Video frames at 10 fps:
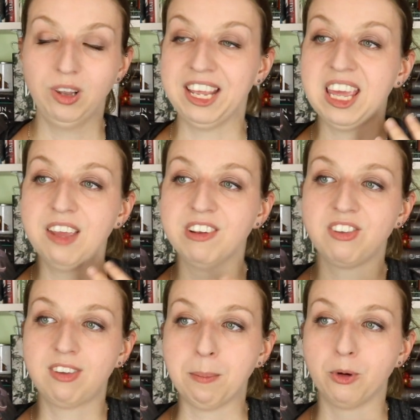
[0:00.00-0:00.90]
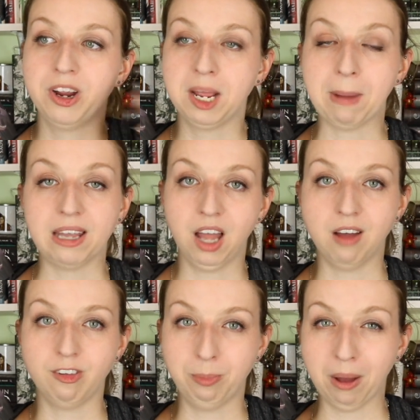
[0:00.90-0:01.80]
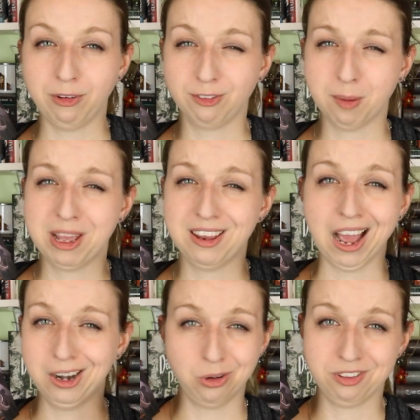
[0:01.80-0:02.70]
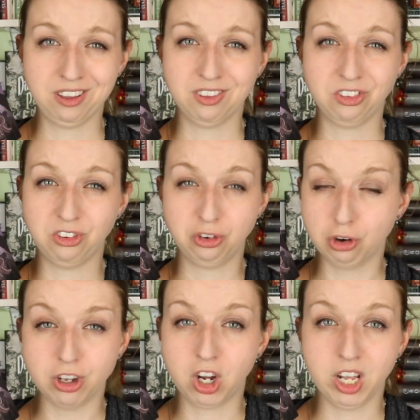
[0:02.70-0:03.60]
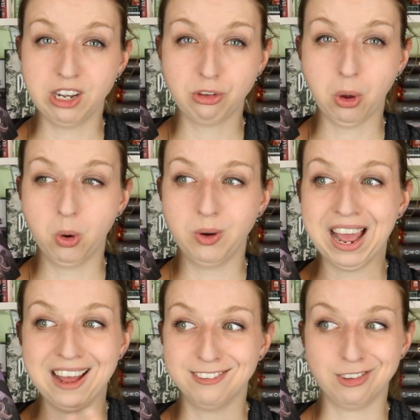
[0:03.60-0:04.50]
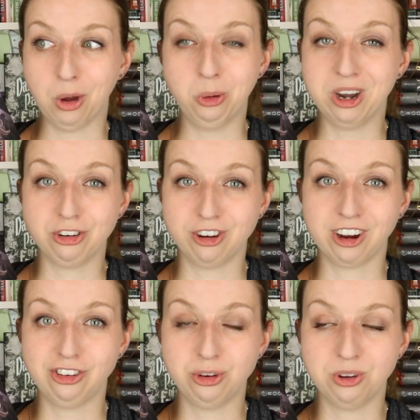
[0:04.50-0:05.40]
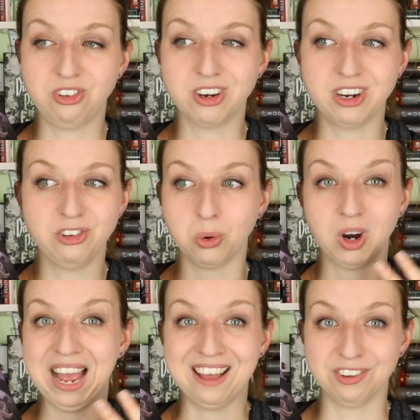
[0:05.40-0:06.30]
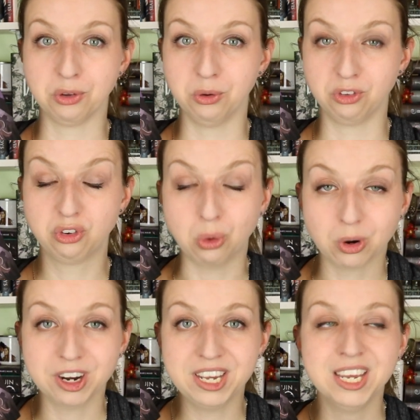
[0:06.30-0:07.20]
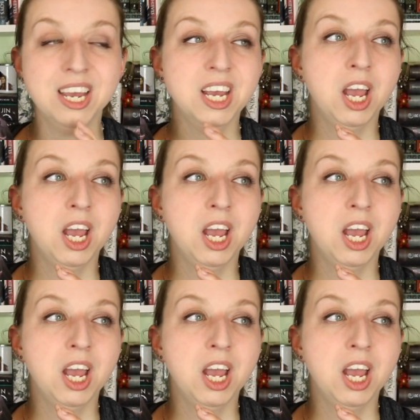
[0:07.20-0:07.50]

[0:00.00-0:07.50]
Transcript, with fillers: Like, even separating my love of Buffy from it, I don't think this stood on its own as its own introduction to a series or as its own story.